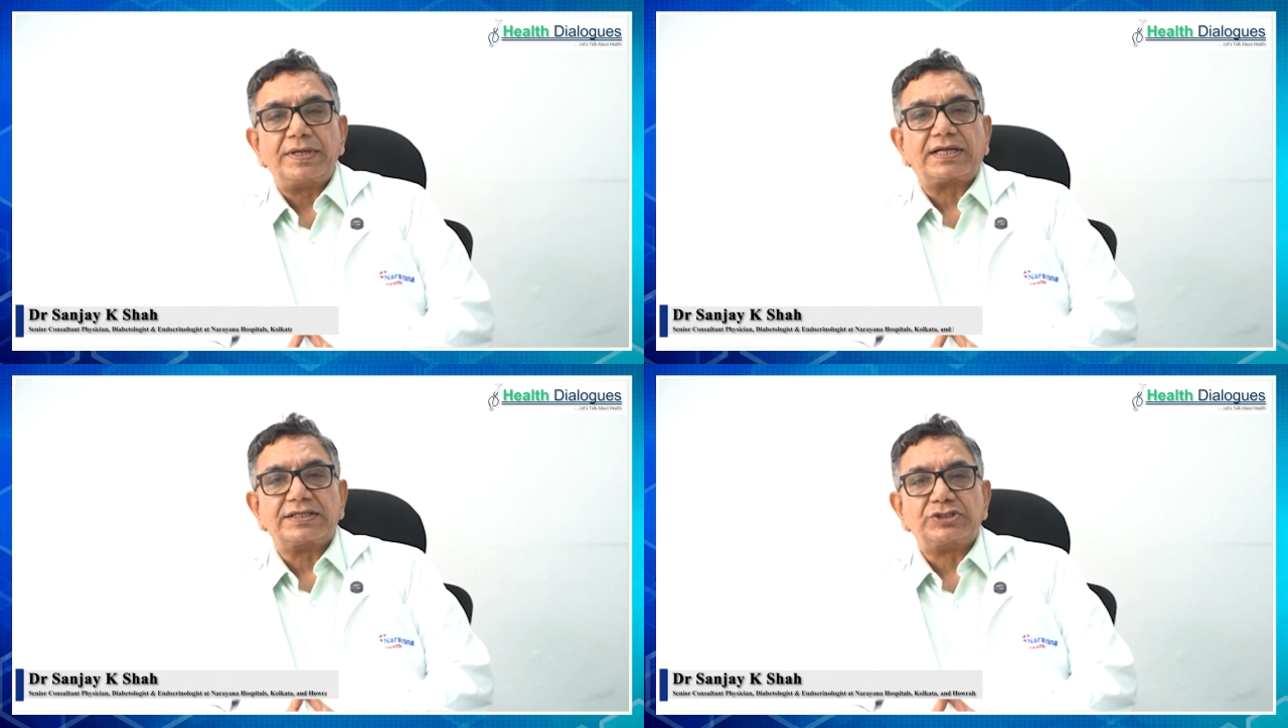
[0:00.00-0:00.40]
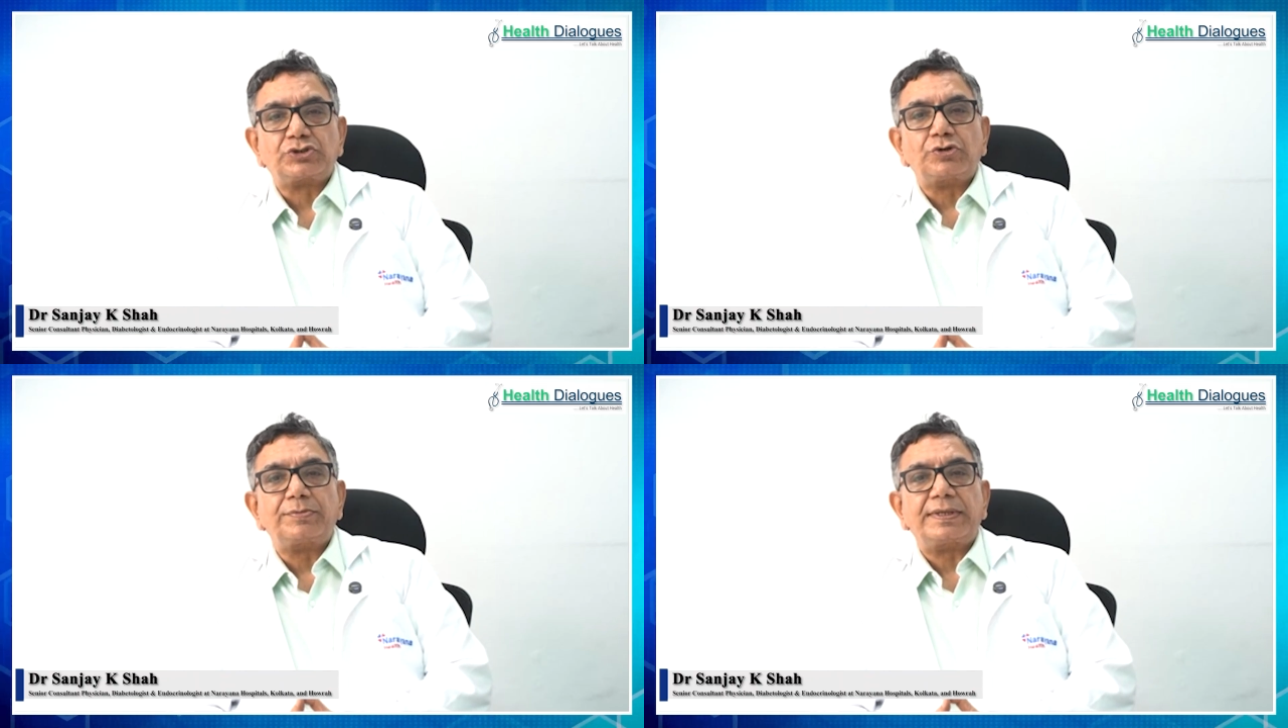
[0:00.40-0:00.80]
be
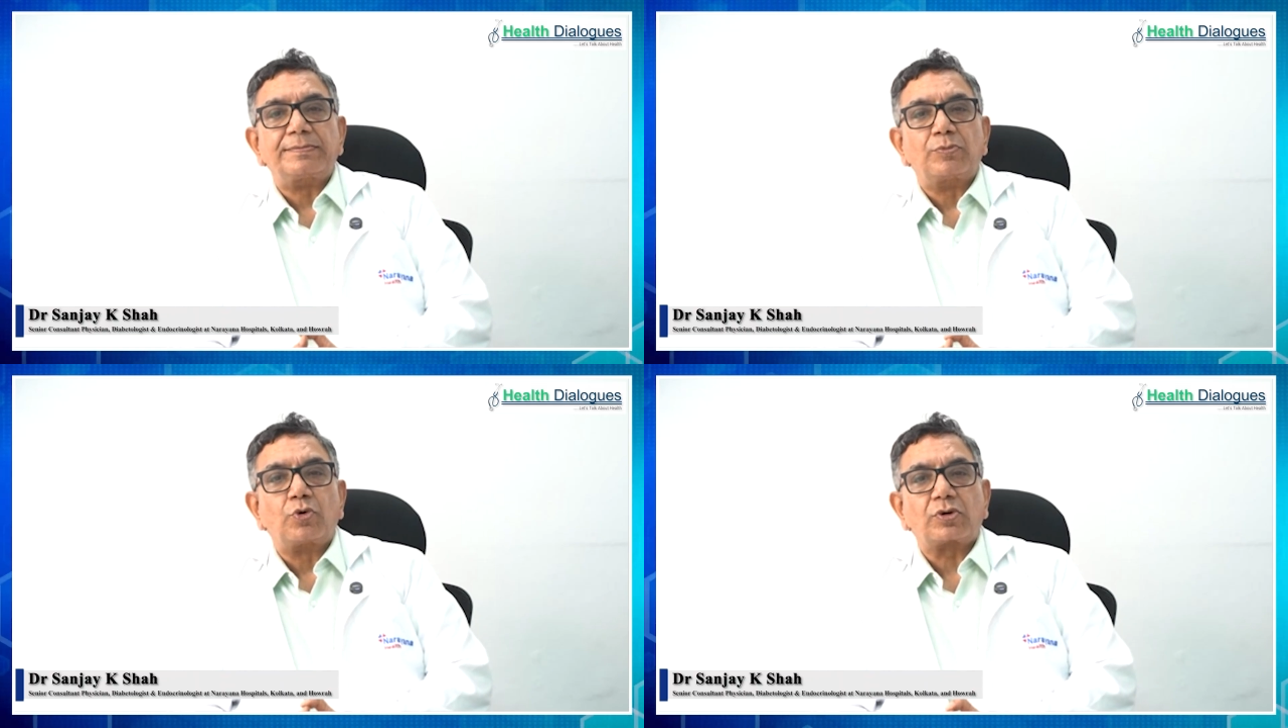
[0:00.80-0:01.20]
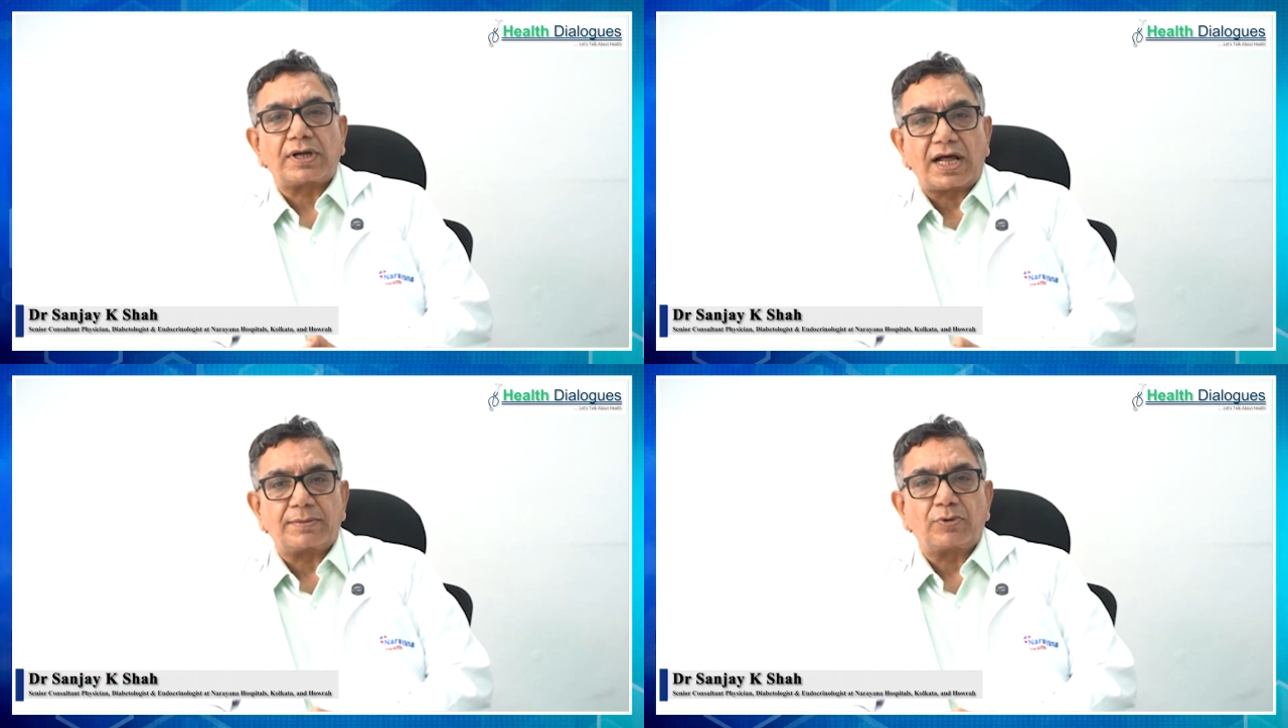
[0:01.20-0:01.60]
consuming
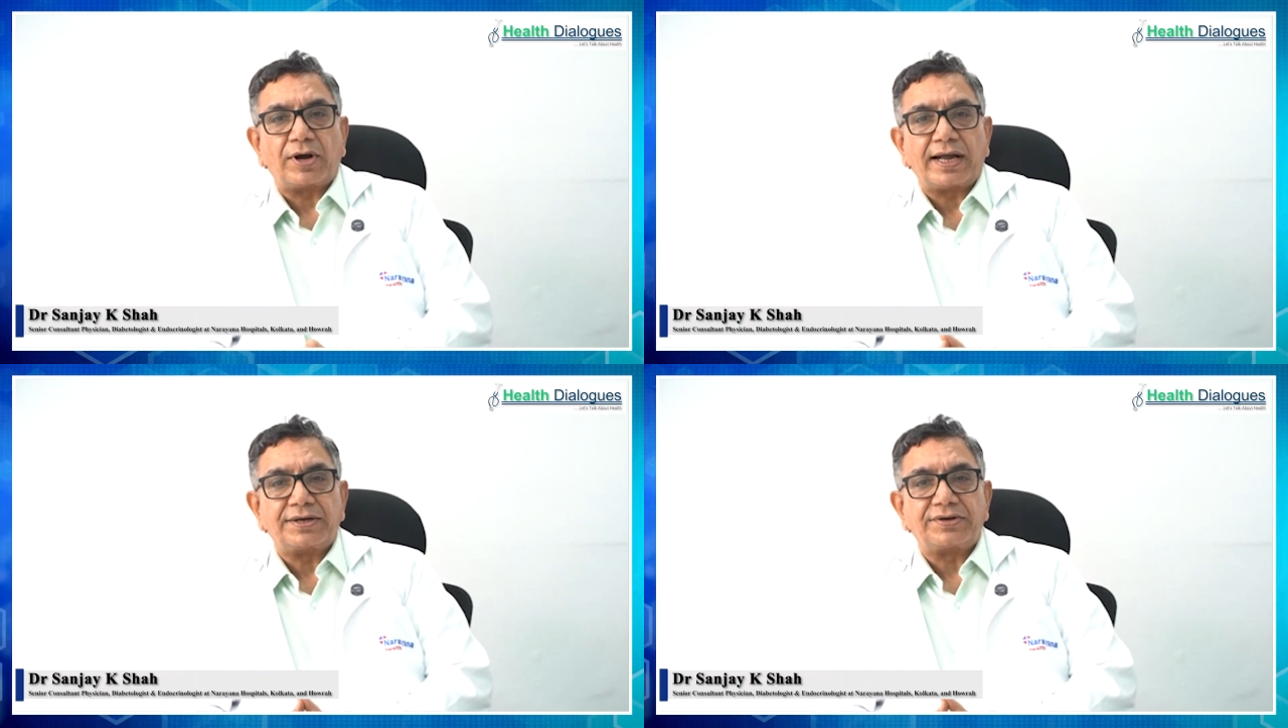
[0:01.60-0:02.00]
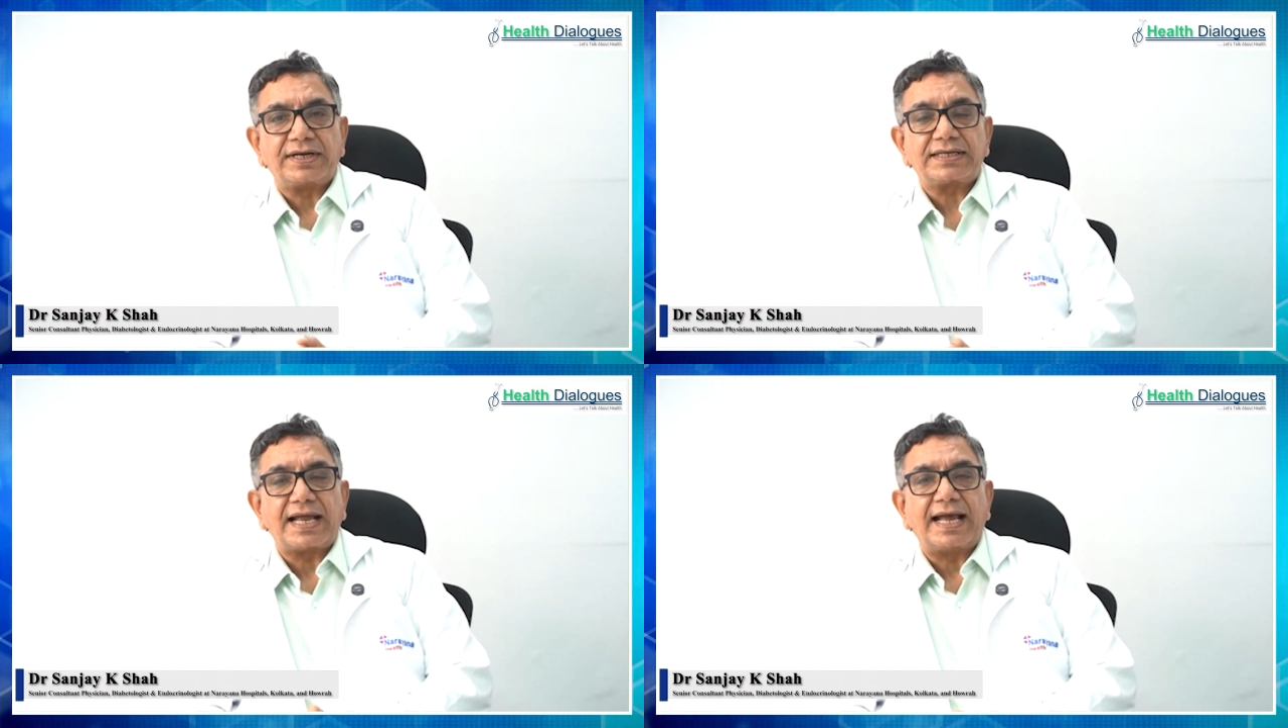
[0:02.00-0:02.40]
more
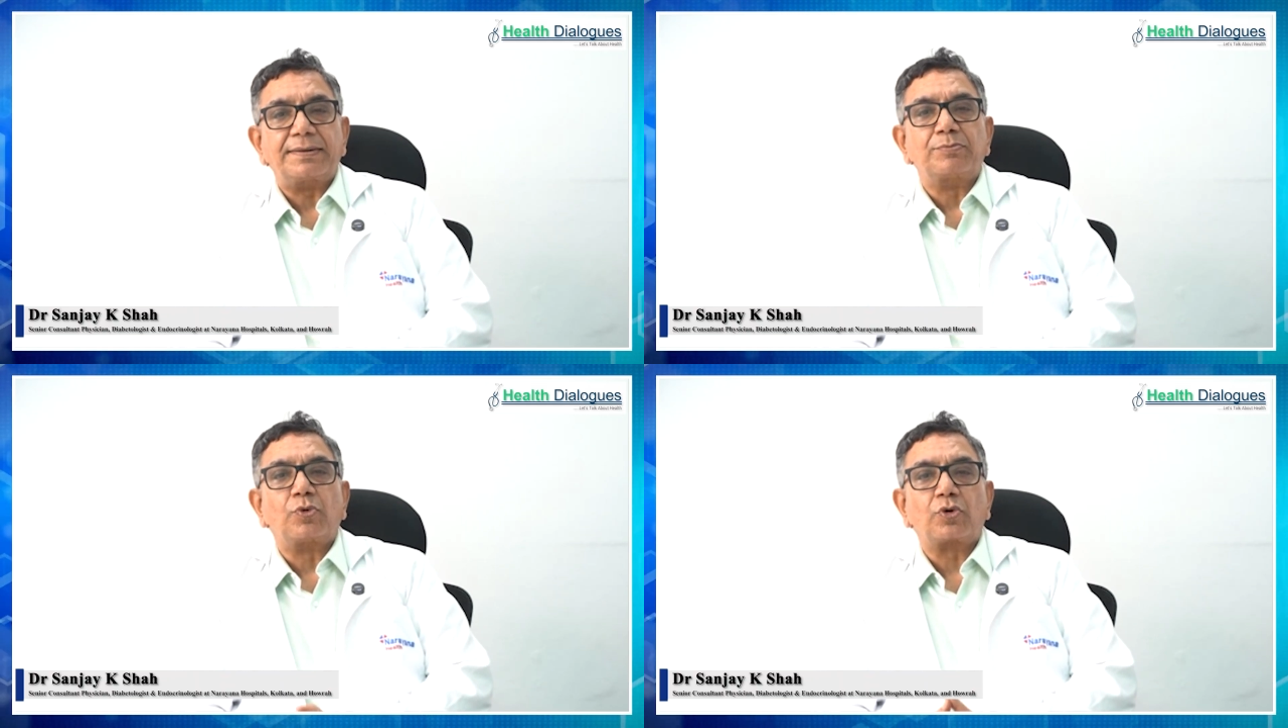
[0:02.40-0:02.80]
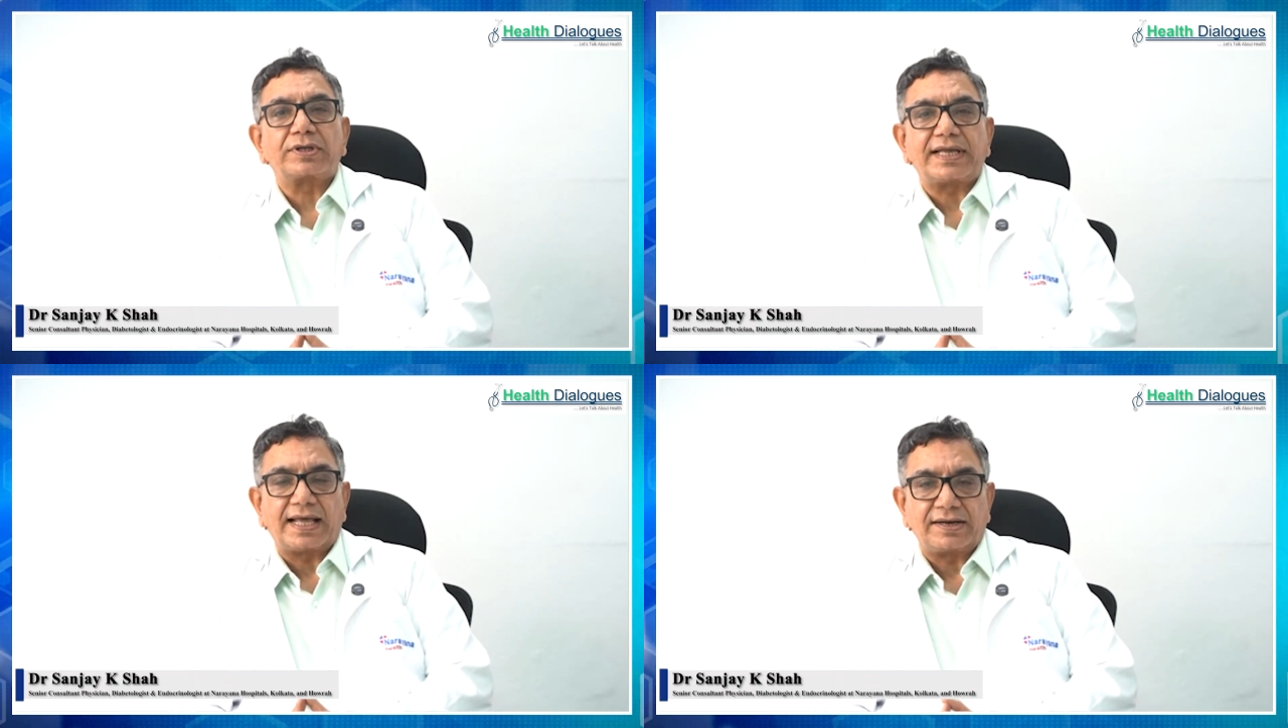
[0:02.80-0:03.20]
carbohydrate and
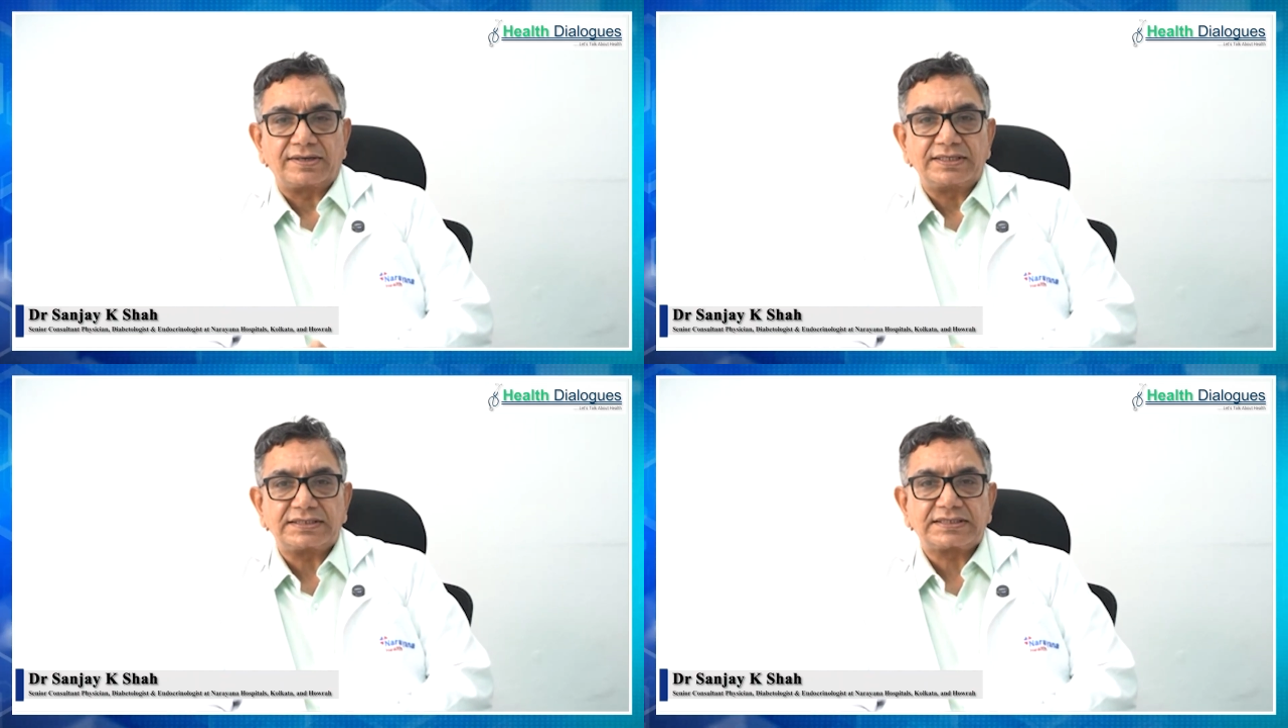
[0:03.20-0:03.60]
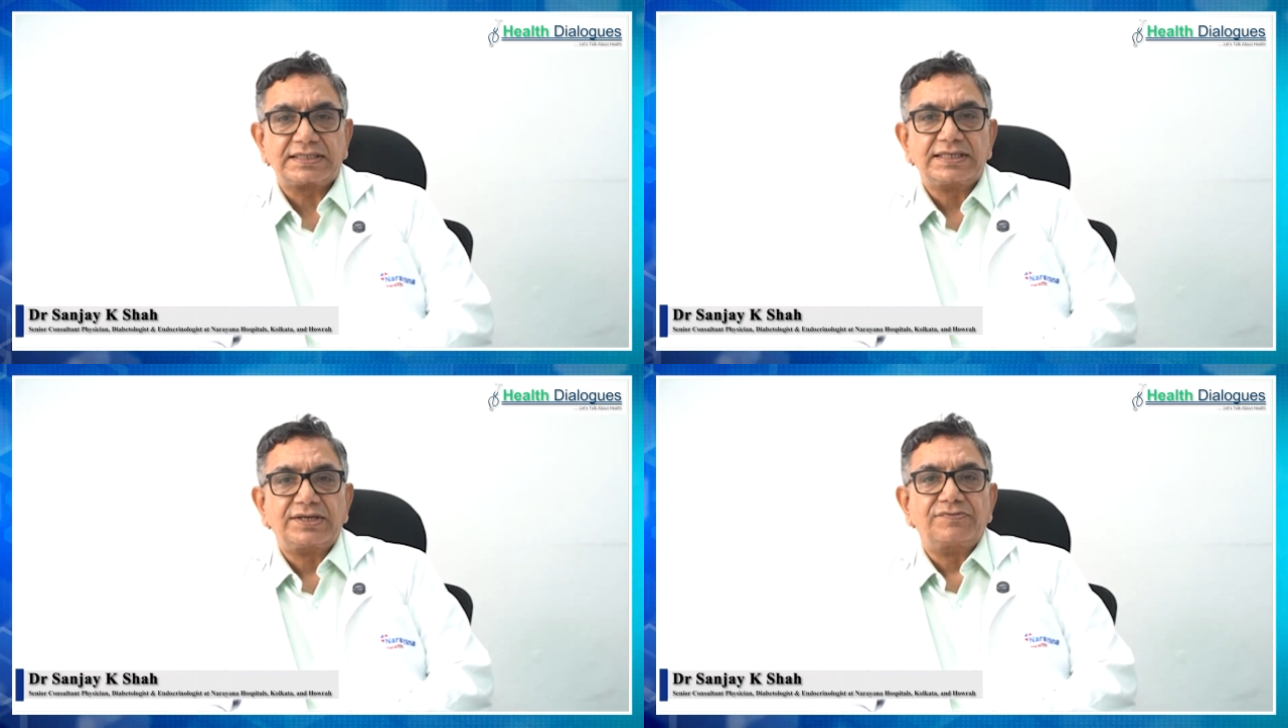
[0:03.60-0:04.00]
more
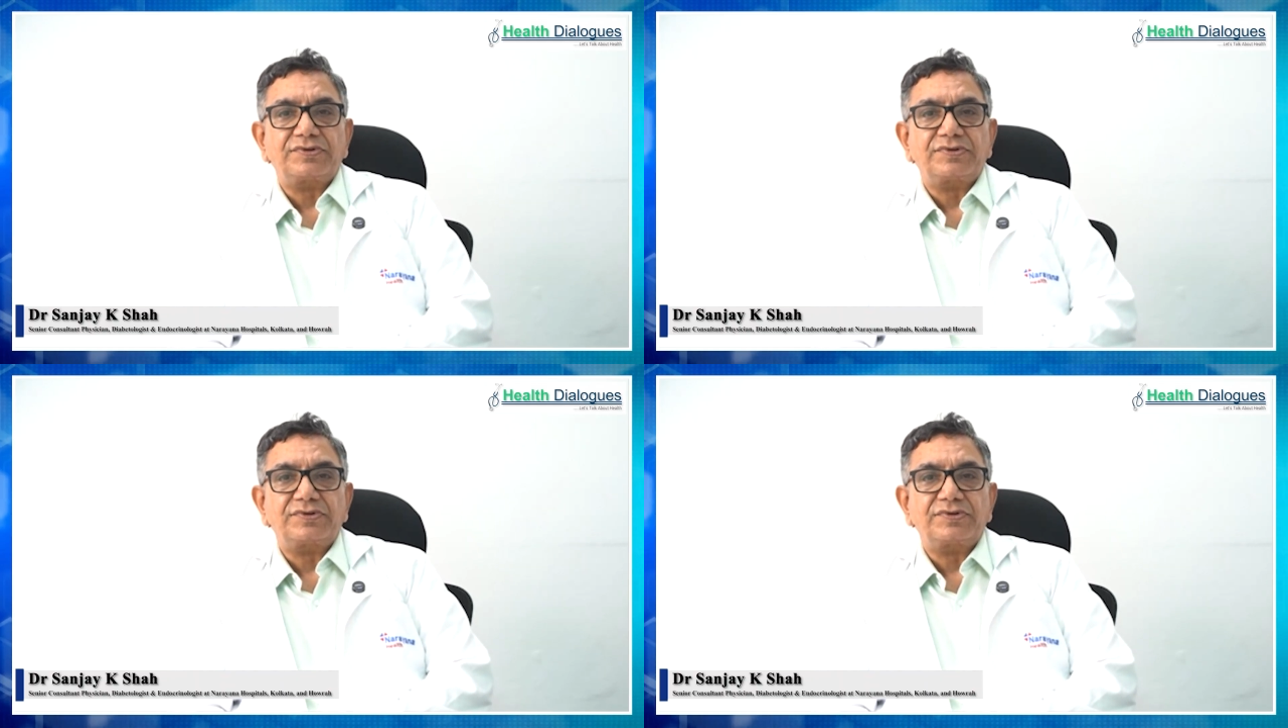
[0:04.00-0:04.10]
calories,